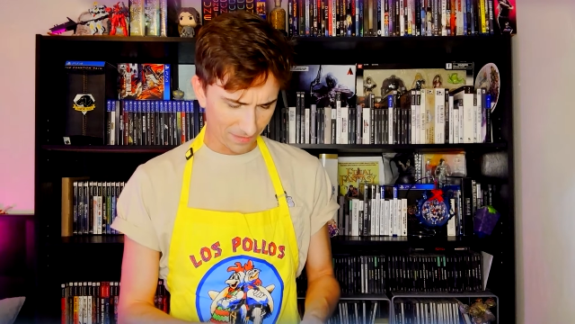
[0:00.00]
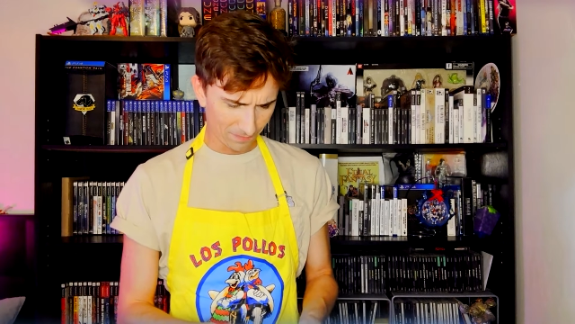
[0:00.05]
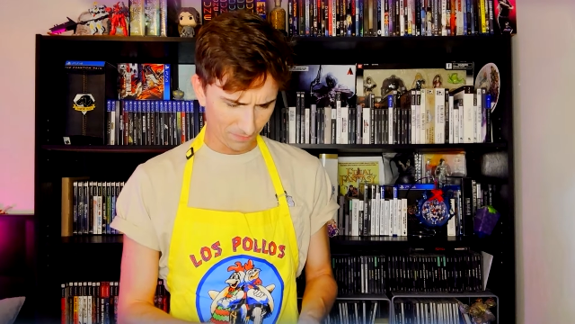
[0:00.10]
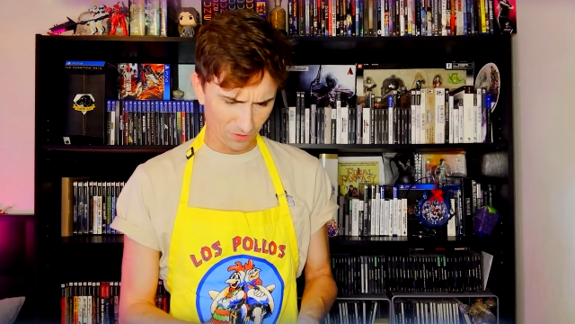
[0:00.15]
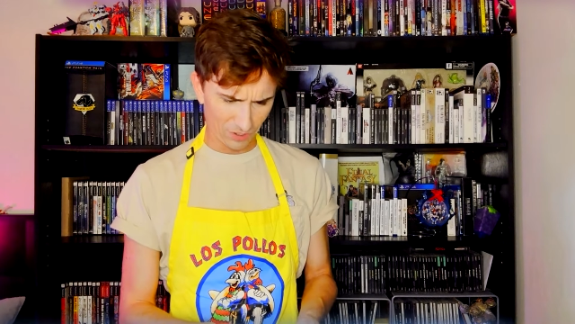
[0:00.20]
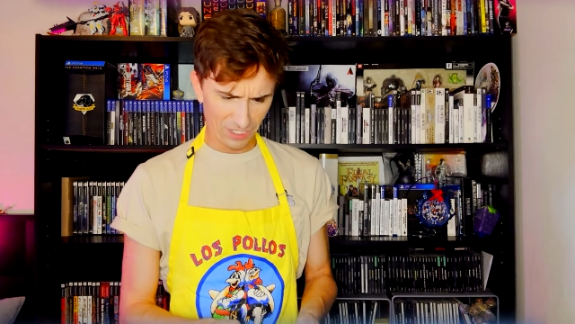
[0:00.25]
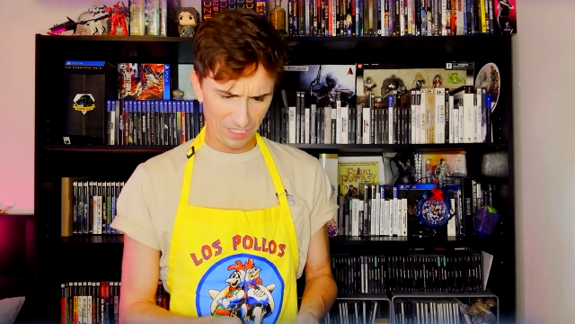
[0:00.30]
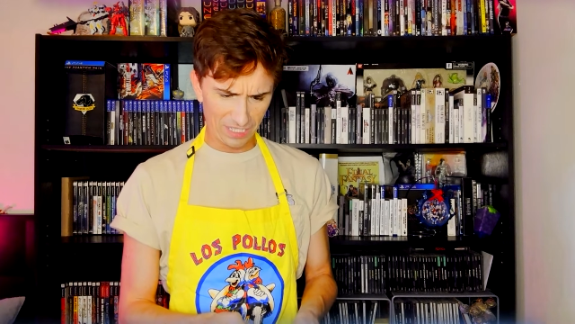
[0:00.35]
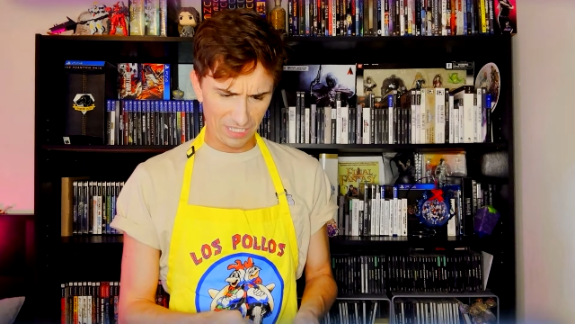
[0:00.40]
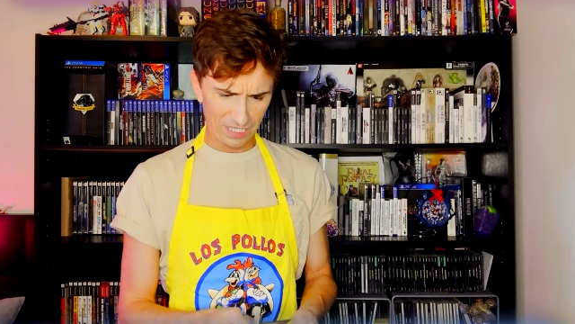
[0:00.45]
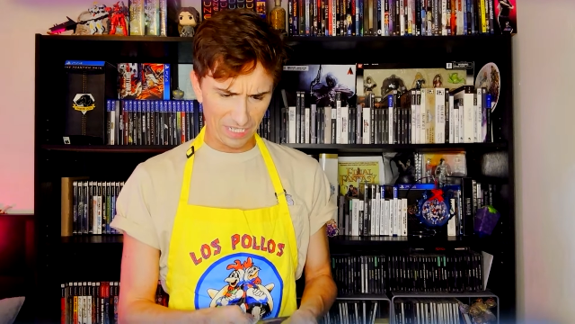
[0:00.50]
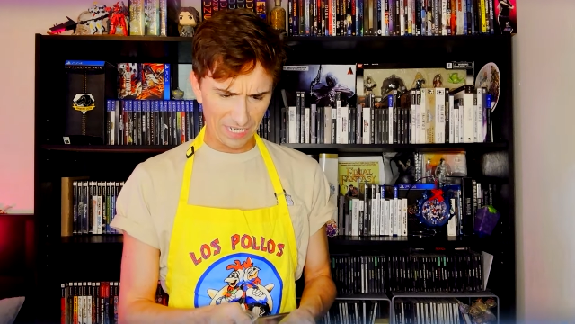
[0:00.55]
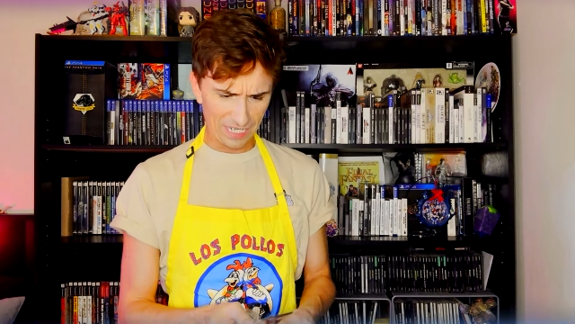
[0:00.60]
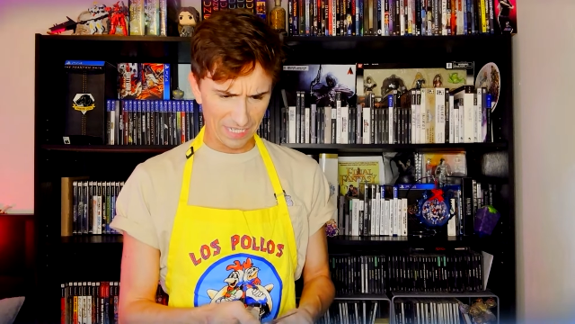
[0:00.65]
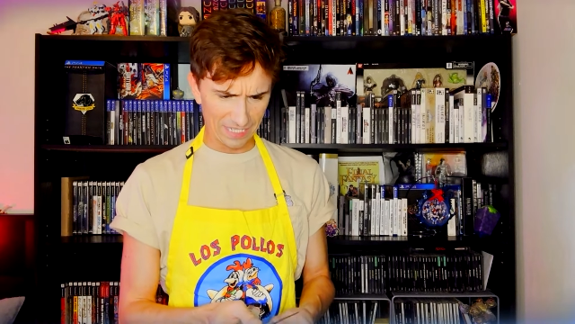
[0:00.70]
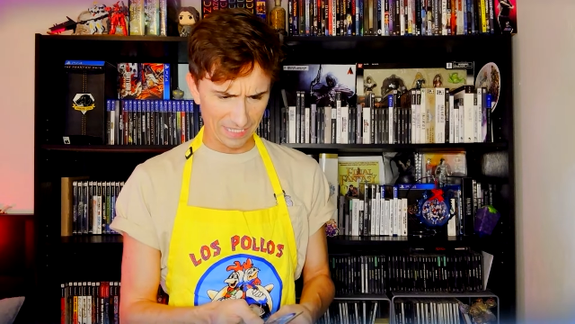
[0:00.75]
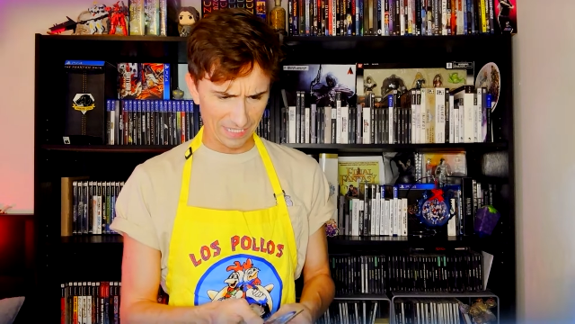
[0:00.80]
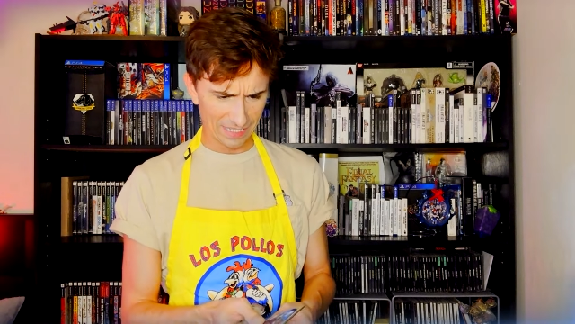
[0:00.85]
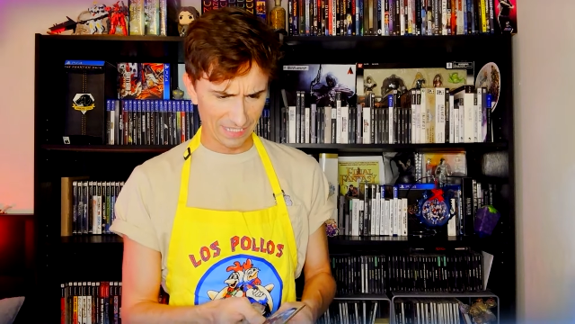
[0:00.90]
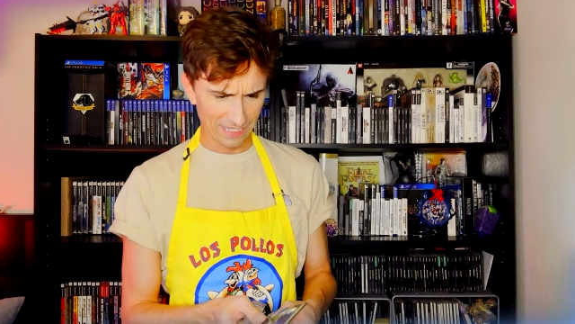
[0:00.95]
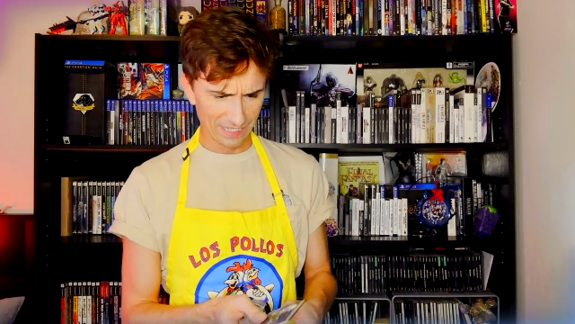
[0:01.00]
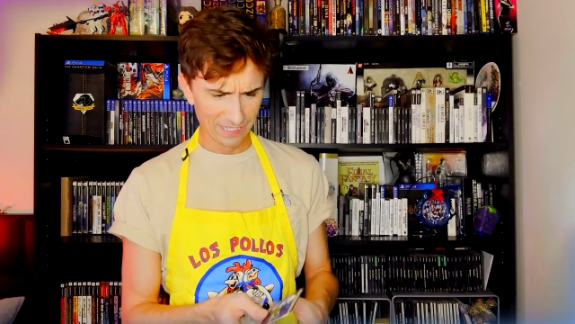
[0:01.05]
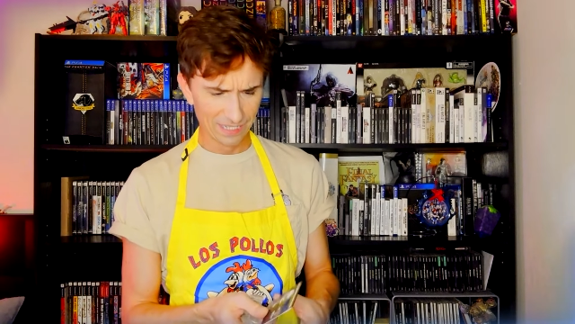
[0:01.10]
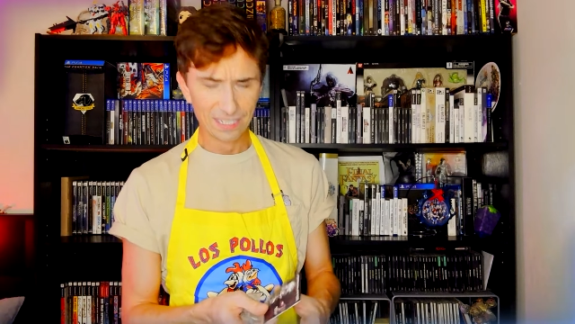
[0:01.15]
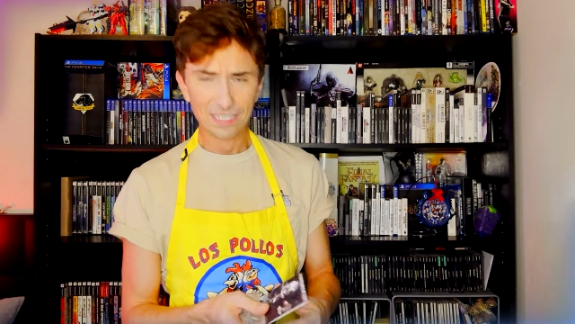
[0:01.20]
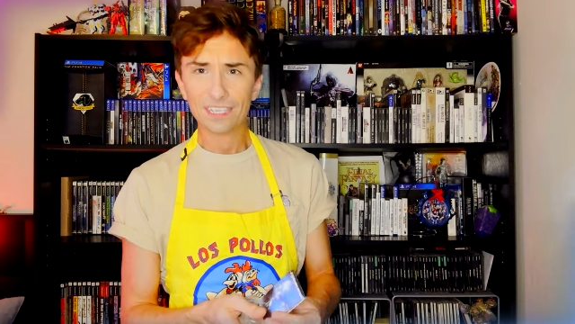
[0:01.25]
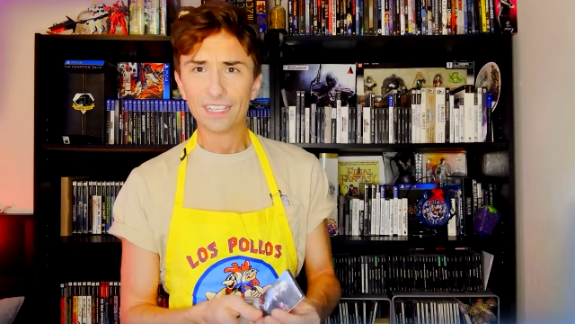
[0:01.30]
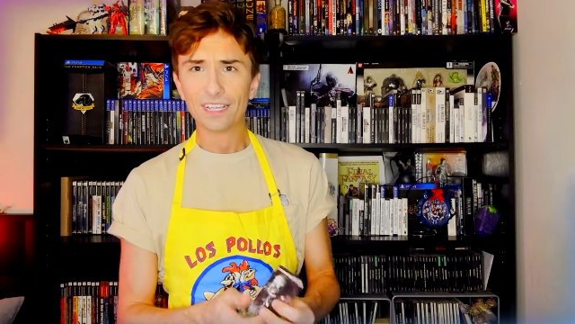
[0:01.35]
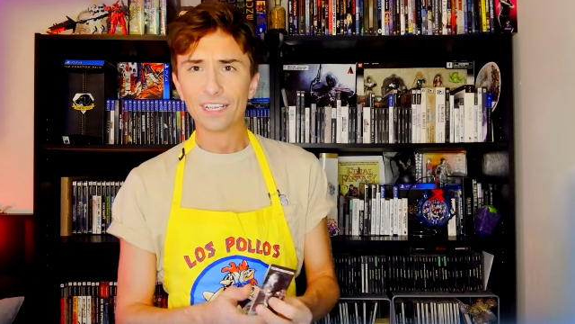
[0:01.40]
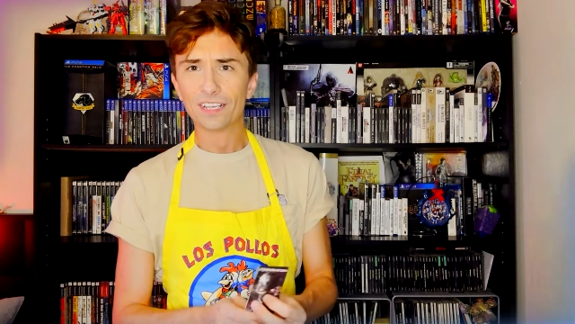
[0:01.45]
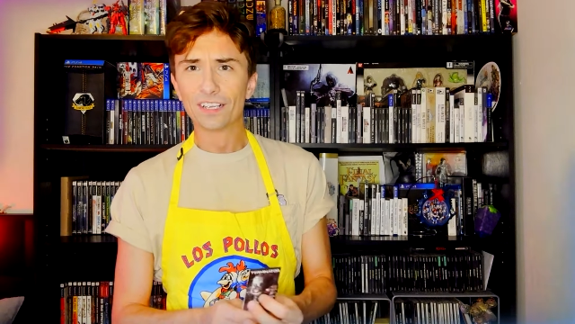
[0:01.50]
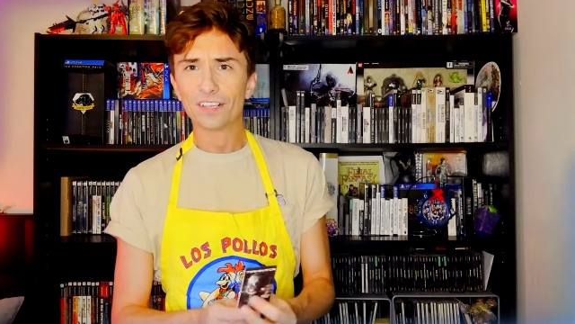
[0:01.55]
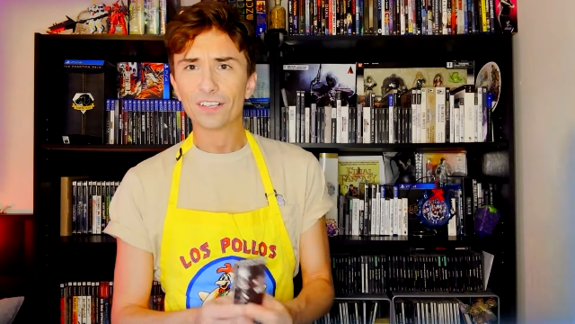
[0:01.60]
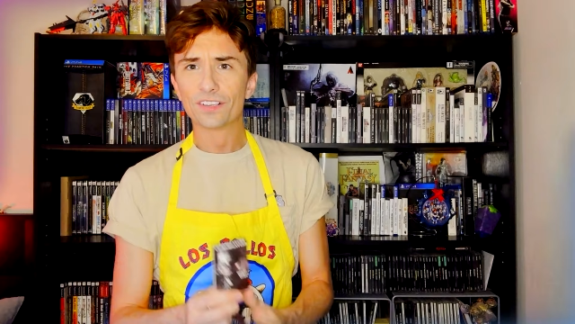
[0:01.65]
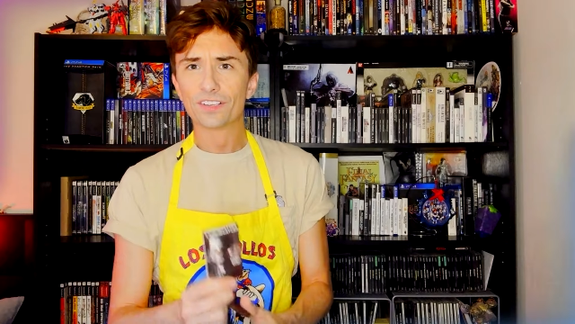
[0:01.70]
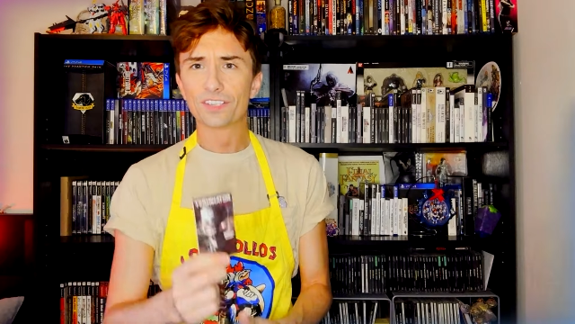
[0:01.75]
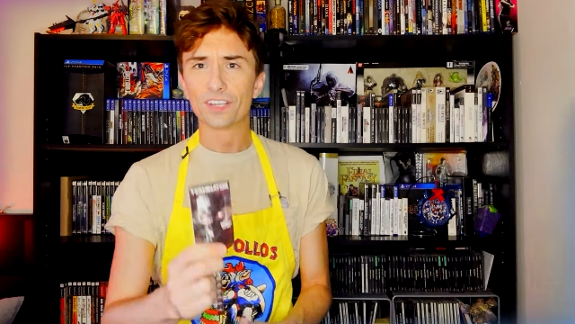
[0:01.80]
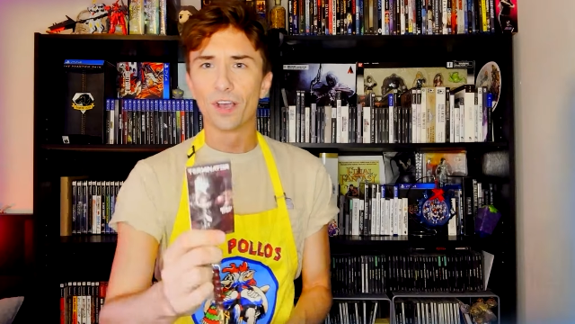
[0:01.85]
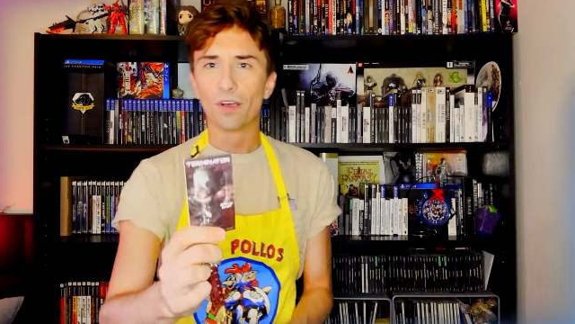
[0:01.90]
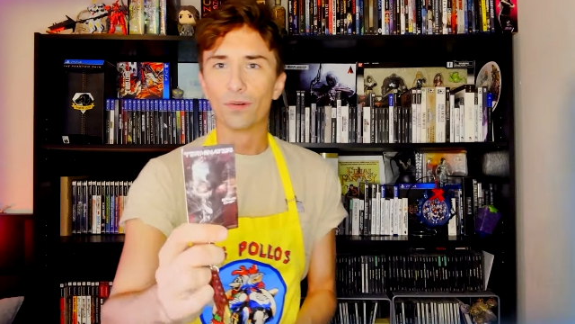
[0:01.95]
jeez.
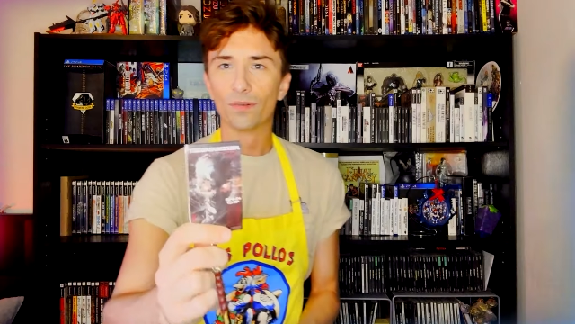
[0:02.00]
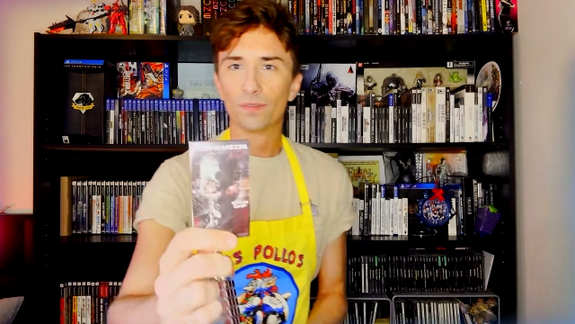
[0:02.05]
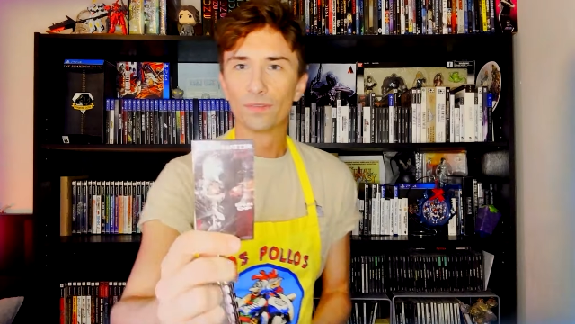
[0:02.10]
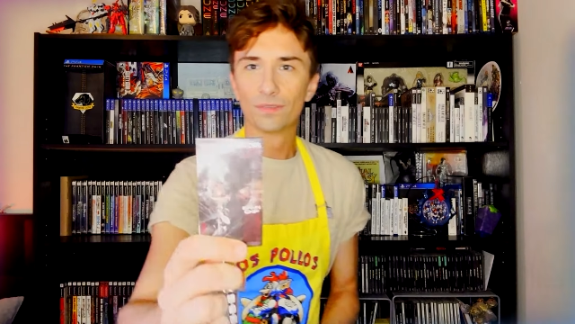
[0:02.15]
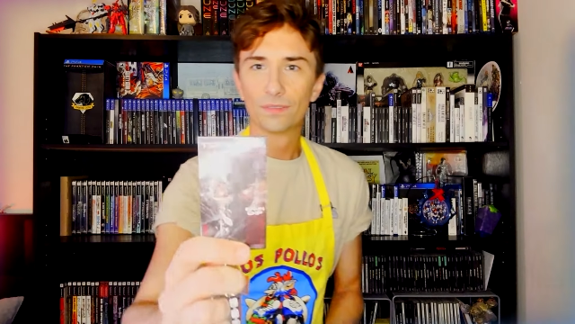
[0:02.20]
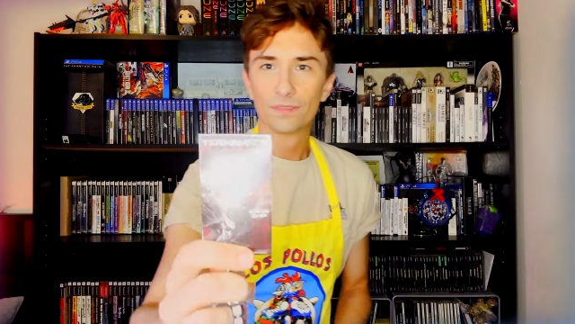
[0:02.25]
So...